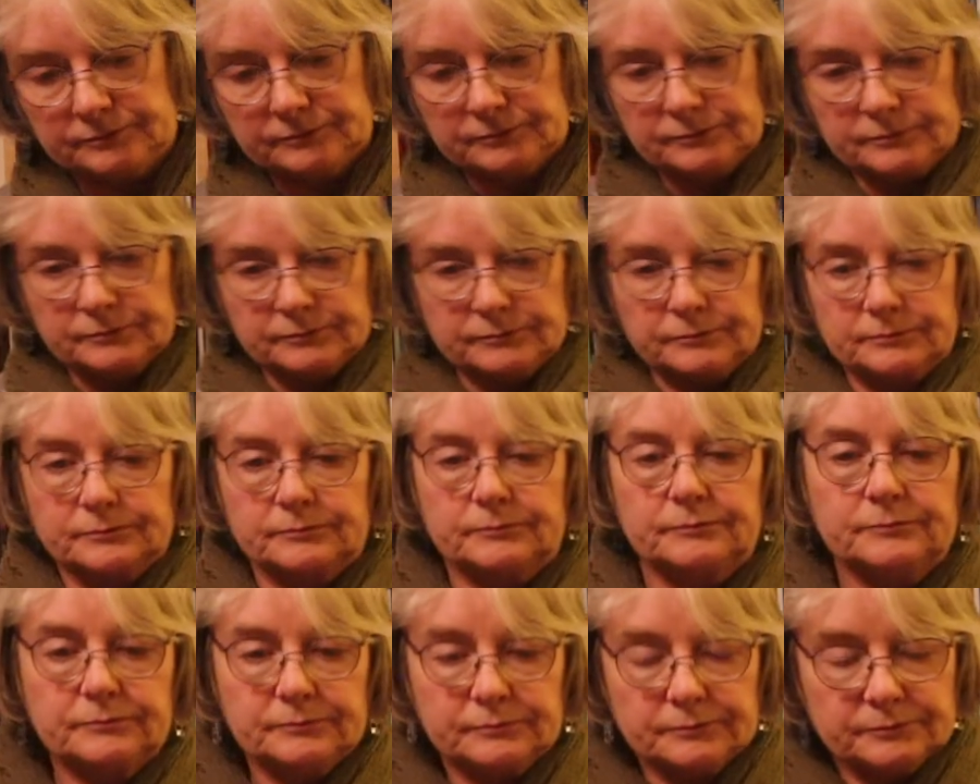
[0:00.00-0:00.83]

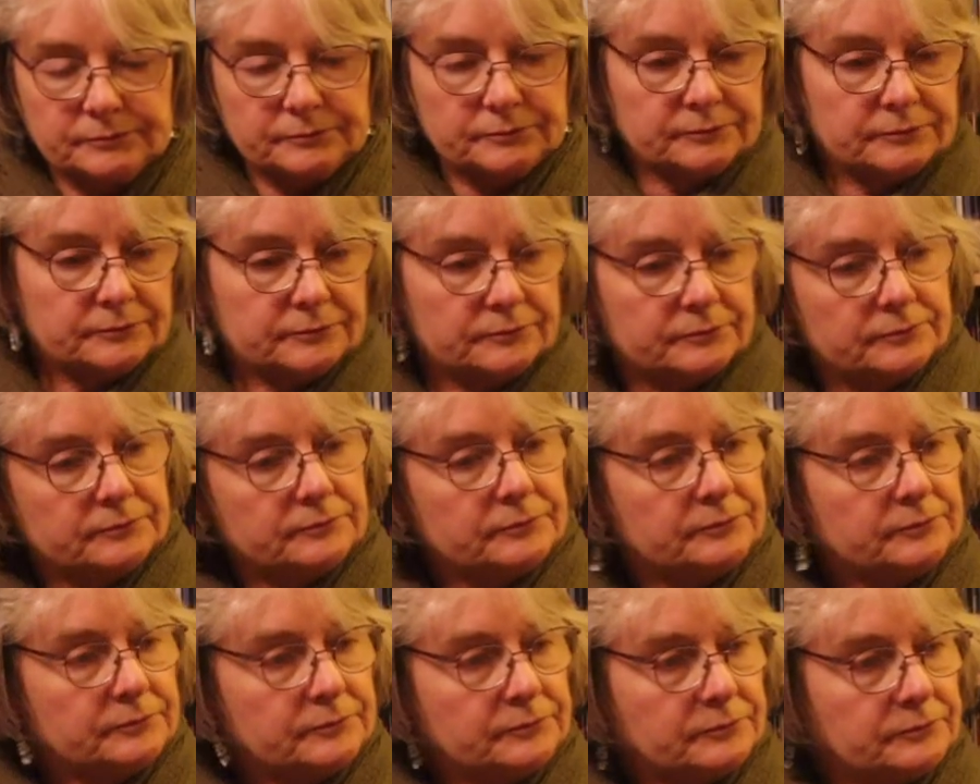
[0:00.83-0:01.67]

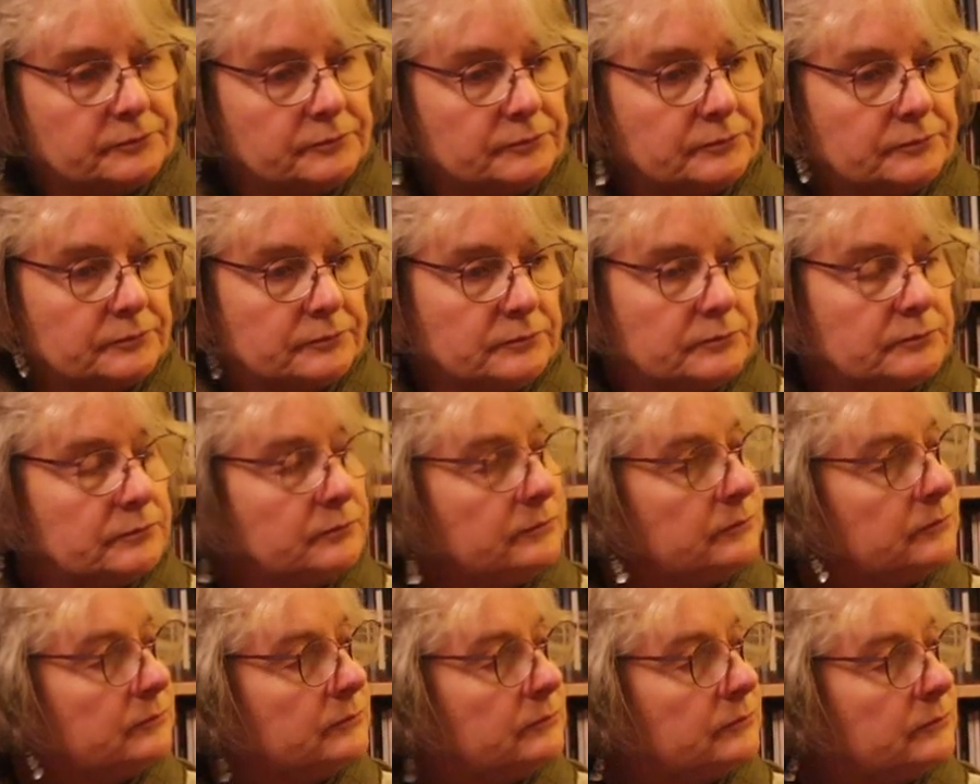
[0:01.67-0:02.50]

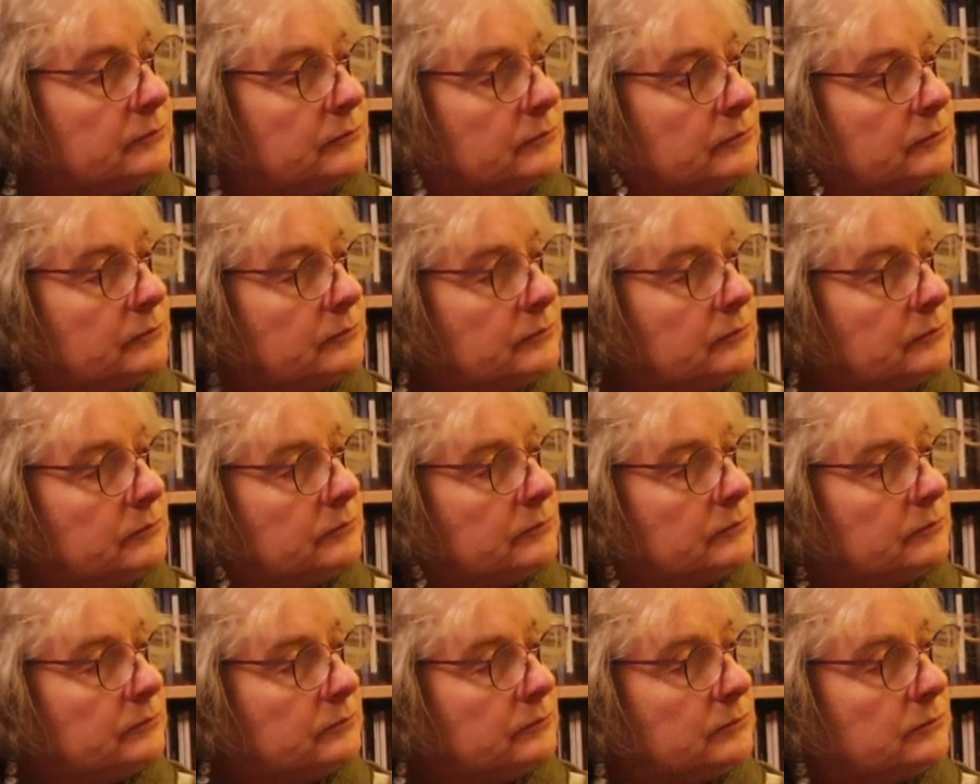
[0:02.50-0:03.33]

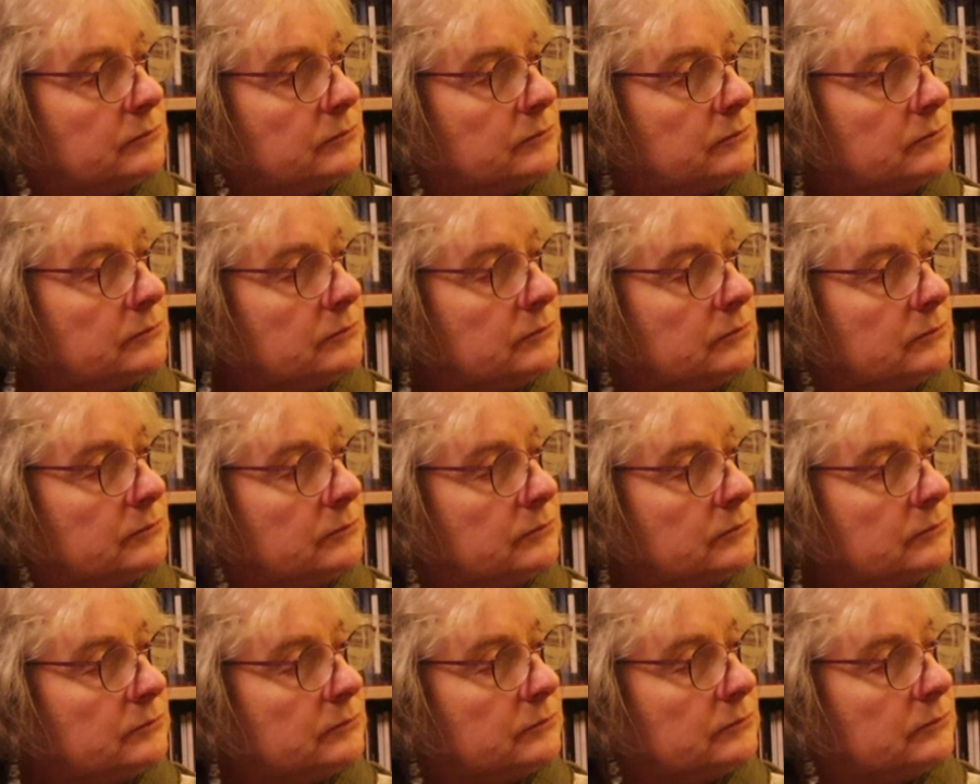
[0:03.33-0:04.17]

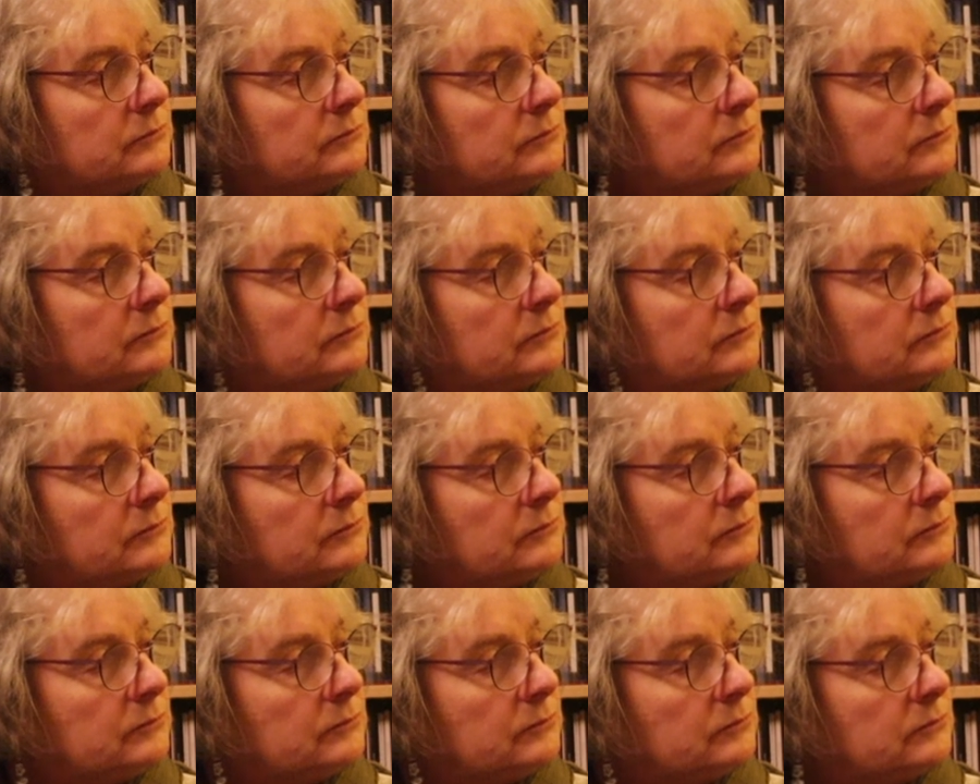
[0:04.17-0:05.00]

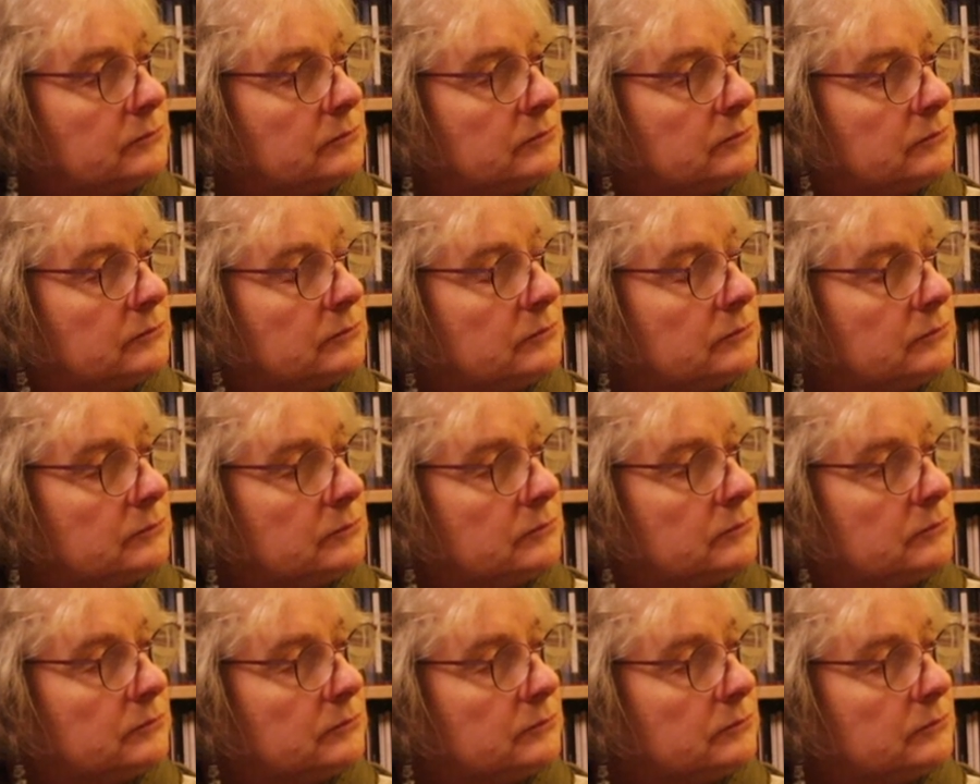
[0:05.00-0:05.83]

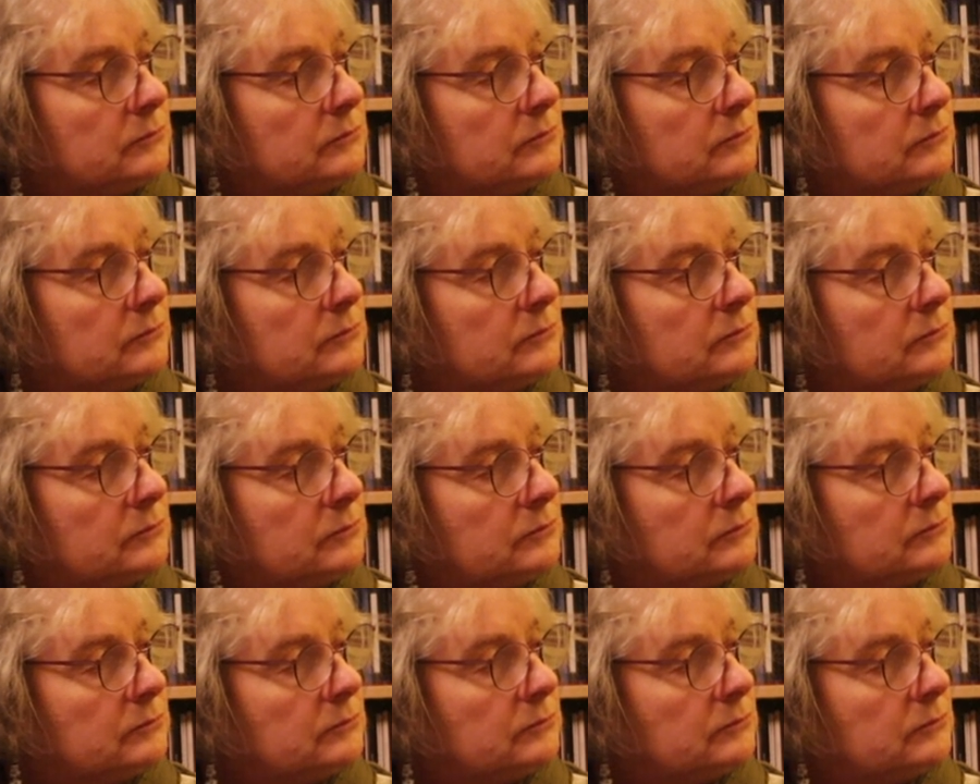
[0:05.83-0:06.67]

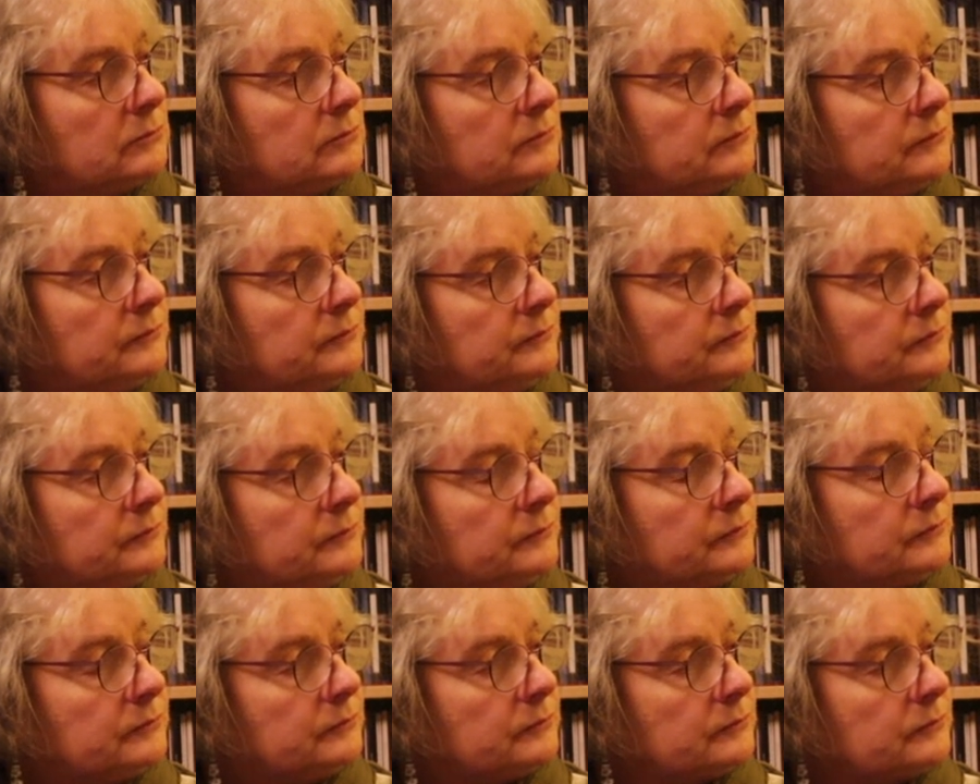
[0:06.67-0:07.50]

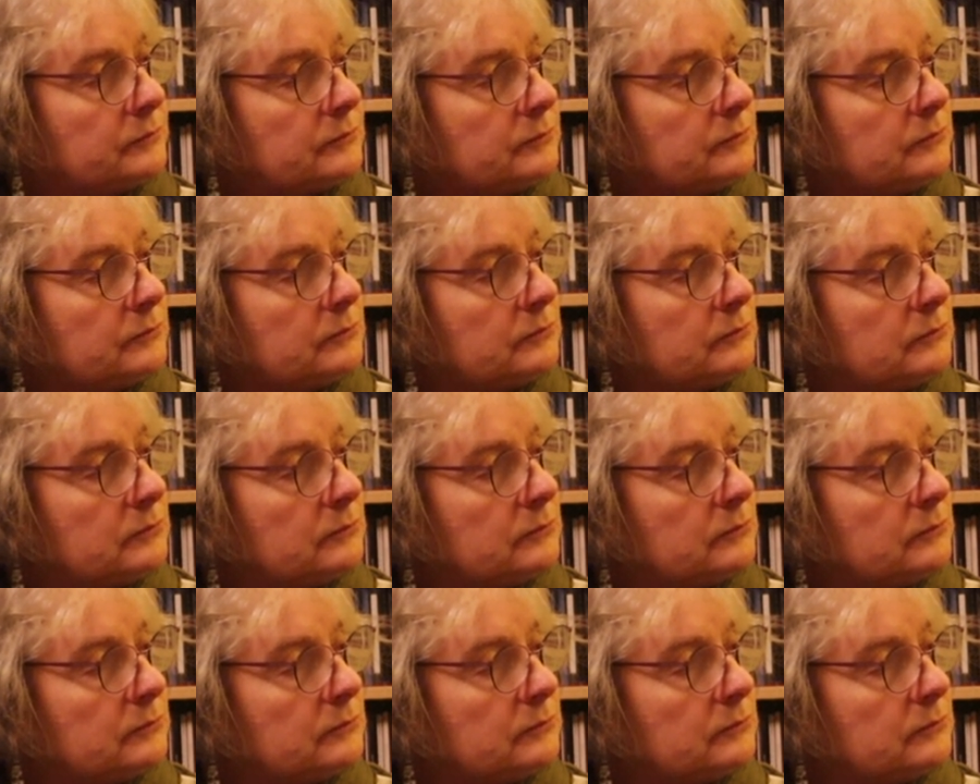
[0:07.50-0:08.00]
The person shown says nothing.